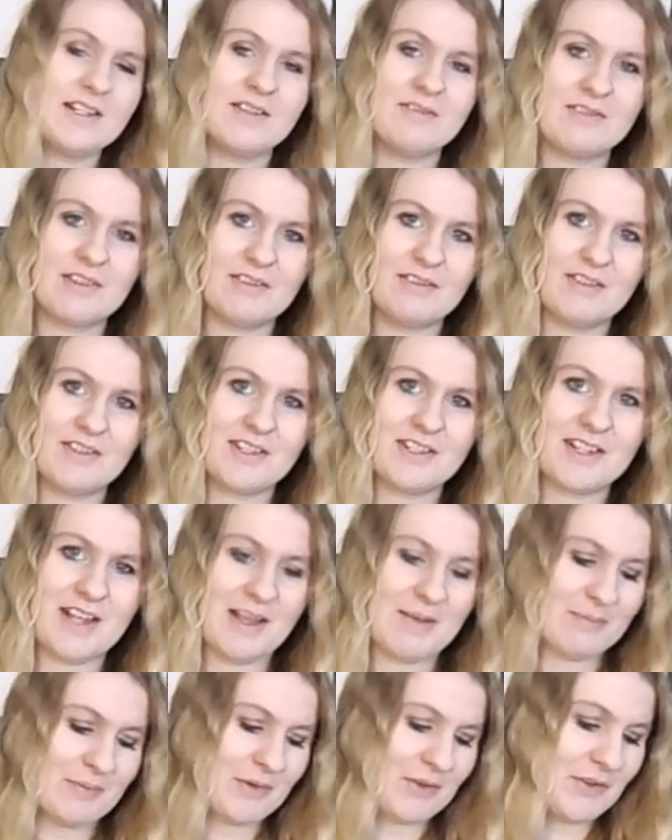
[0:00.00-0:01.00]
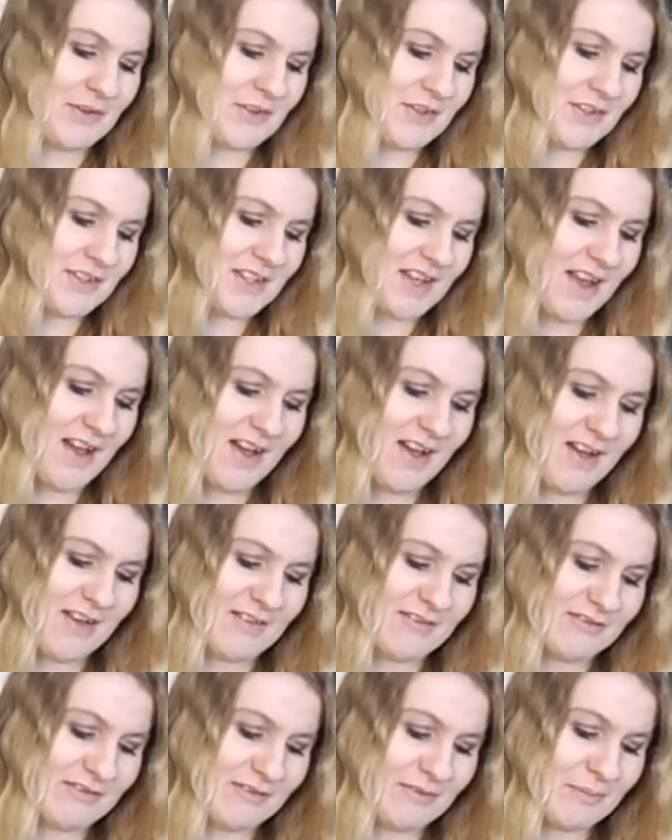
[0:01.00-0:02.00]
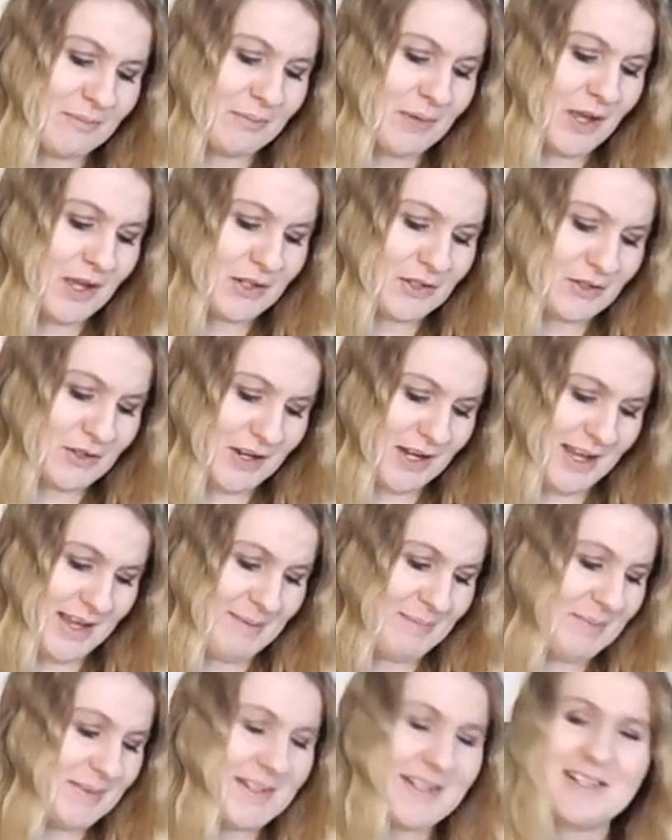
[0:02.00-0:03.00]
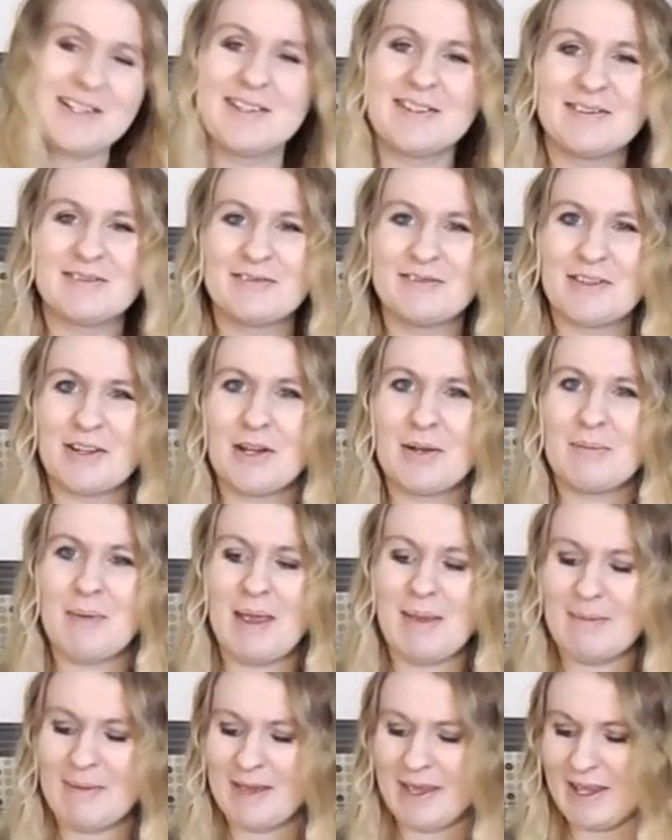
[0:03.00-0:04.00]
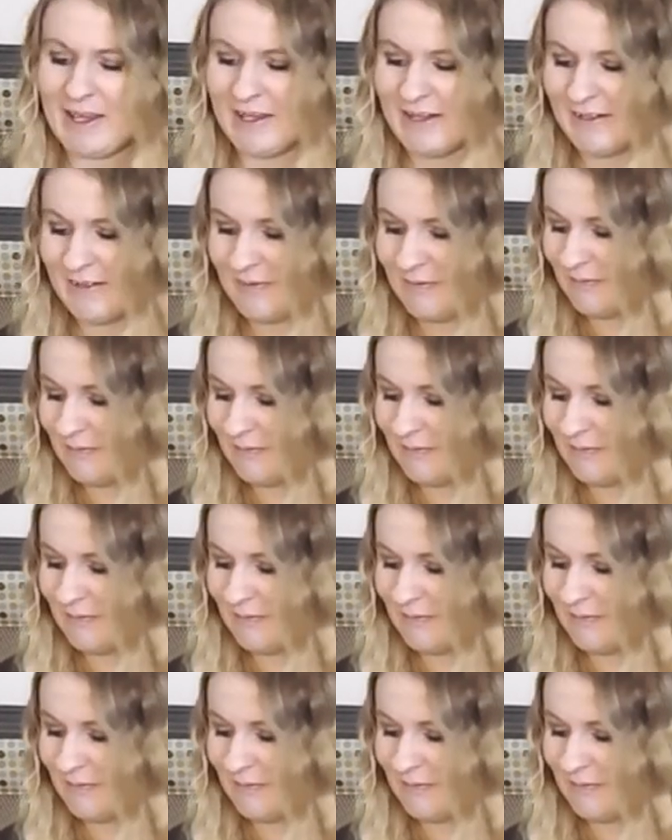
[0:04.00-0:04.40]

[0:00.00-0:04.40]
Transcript: of different samples of butt creams for your baby,